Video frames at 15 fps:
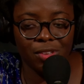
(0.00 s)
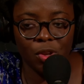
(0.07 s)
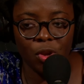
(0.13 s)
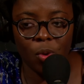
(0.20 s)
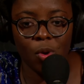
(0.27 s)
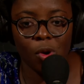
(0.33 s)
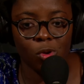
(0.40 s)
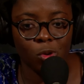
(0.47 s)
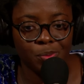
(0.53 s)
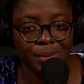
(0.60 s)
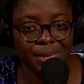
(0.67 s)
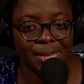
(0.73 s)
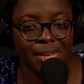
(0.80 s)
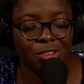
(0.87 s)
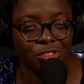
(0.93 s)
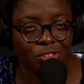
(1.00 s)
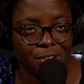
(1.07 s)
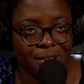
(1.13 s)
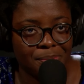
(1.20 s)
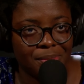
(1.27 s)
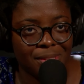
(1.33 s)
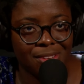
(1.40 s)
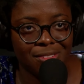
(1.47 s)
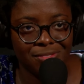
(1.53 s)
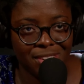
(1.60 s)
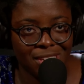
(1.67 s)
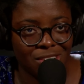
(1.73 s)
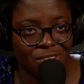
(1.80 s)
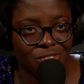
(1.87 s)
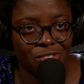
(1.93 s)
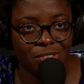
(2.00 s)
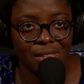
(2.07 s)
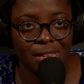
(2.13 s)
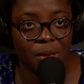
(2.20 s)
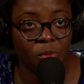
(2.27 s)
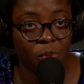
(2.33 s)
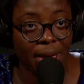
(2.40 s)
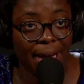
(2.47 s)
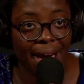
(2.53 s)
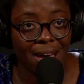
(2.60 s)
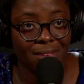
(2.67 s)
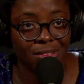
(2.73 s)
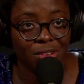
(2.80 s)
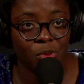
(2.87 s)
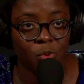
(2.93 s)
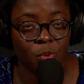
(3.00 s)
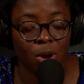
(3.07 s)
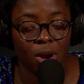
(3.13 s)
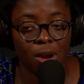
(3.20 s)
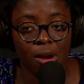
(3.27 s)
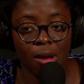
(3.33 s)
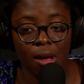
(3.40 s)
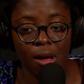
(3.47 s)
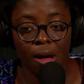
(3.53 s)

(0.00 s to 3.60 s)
you know hopes and dreams and fears just like we have, and who are